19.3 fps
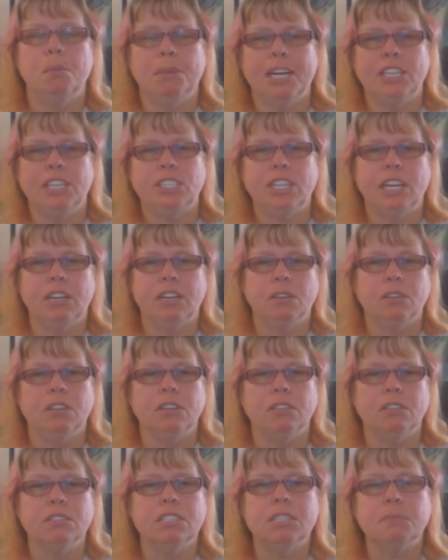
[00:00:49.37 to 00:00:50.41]
my channel
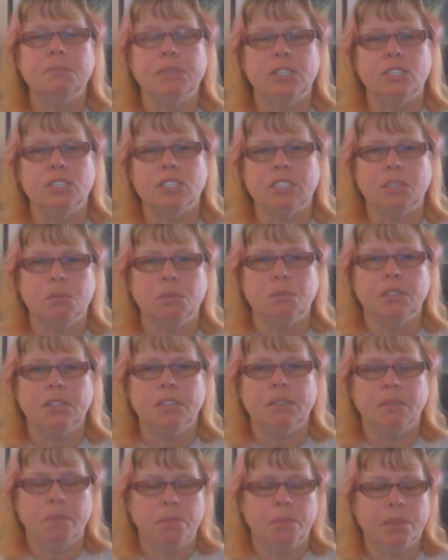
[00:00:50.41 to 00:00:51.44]
called Spiritually
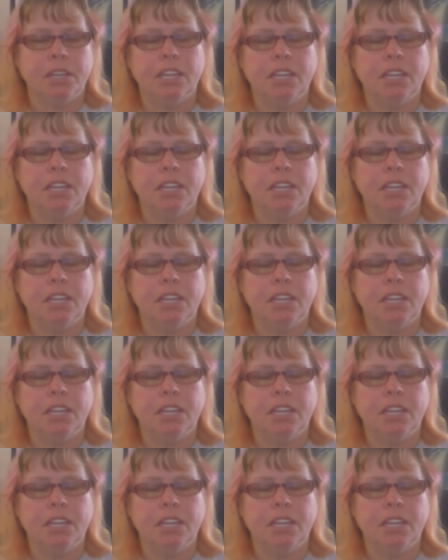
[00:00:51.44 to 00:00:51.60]
Real,